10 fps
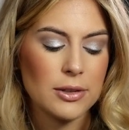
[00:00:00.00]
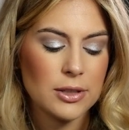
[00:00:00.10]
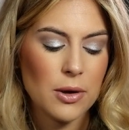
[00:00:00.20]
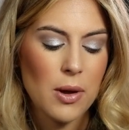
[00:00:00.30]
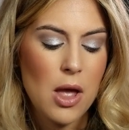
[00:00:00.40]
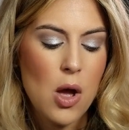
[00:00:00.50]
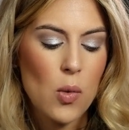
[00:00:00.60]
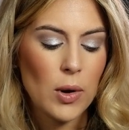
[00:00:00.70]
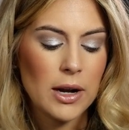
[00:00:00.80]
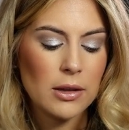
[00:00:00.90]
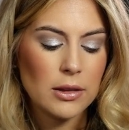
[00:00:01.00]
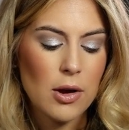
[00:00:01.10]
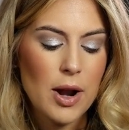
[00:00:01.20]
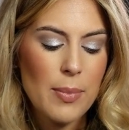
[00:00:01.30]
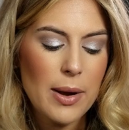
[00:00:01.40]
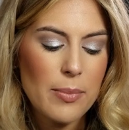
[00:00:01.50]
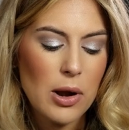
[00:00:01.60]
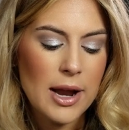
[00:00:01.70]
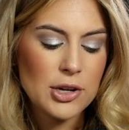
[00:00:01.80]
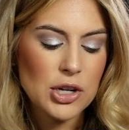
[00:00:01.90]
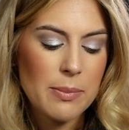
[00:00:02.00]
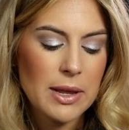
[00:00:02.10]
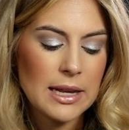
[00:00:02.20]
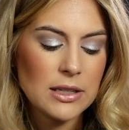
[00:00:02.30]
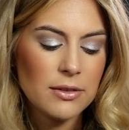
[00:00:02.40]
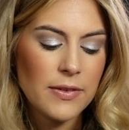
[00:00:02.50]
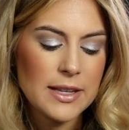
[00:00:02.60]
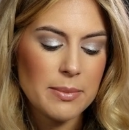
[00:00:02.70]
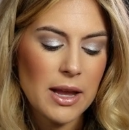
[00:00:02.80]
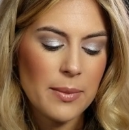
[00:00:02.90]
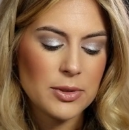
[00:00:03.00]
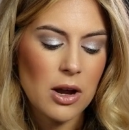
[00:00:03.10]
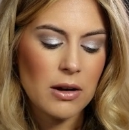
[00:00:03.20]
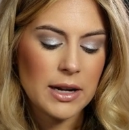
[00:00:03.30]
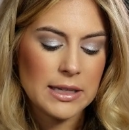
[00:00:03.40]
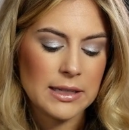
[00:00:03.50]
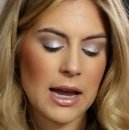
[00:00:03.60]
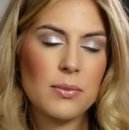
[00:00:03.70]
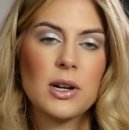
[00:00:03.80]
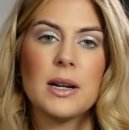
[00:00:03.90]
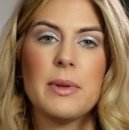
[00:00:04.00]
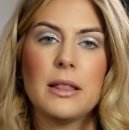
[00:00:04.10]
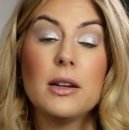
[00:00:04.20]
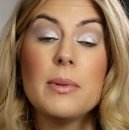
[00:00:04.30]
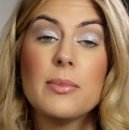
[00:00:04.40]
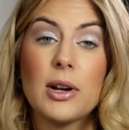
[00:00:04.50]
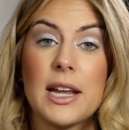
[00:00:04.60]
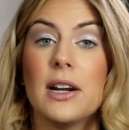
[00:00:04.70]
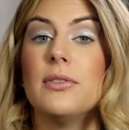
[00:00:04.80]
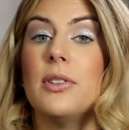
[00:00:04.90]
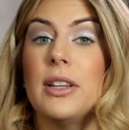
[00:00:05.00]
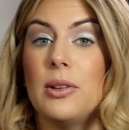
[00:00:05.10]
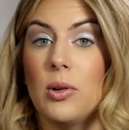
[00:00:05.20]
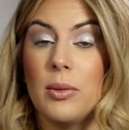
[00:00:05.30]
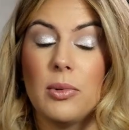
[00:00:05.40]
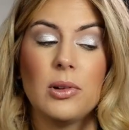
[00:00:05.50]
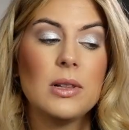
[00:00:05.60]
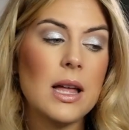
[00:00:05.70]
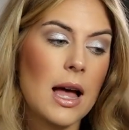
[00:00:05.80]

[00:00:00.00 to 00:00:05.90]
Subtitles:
So we're gonna load up our brush, and because our face makeup's already done, we're gonna be a little bit more careful than normal.